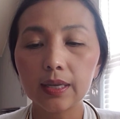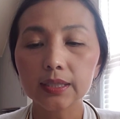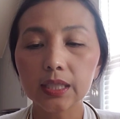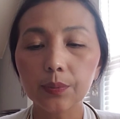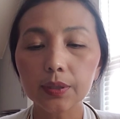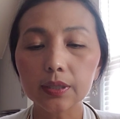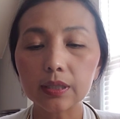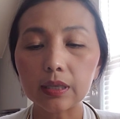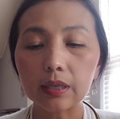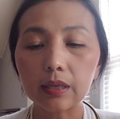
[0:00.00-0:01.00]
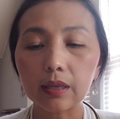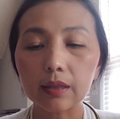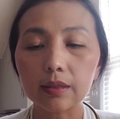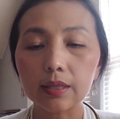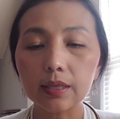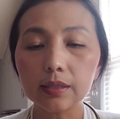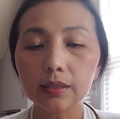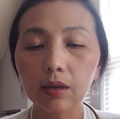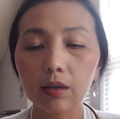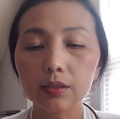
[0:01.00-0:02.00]
Typically, these
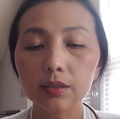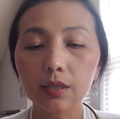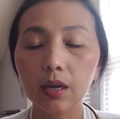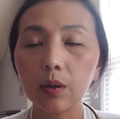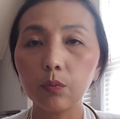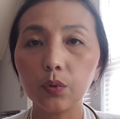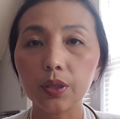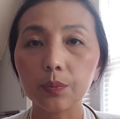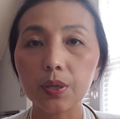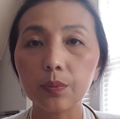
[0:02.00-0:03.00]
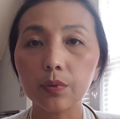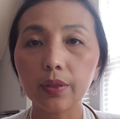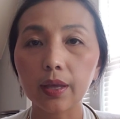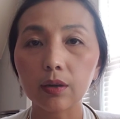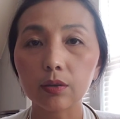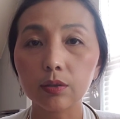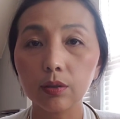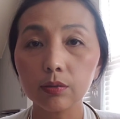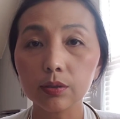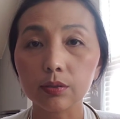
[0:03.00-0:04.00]
thoughts come with the people that are
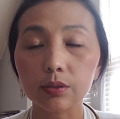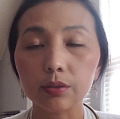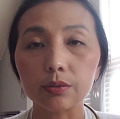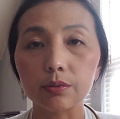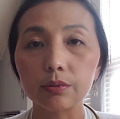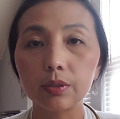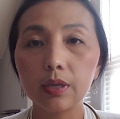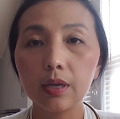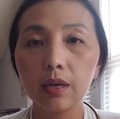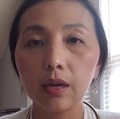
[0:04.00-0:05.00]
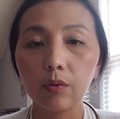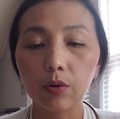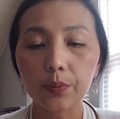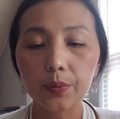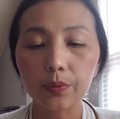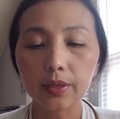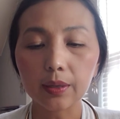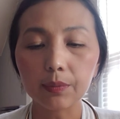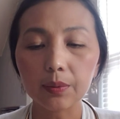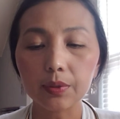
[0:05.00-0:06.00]
closer to you or people
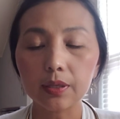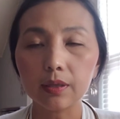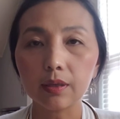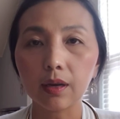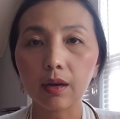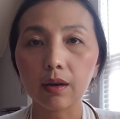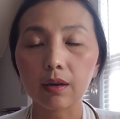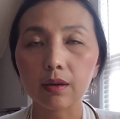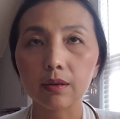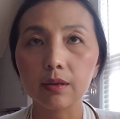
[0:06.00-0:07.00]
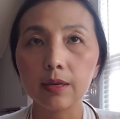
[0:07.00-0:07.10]
that maybe are,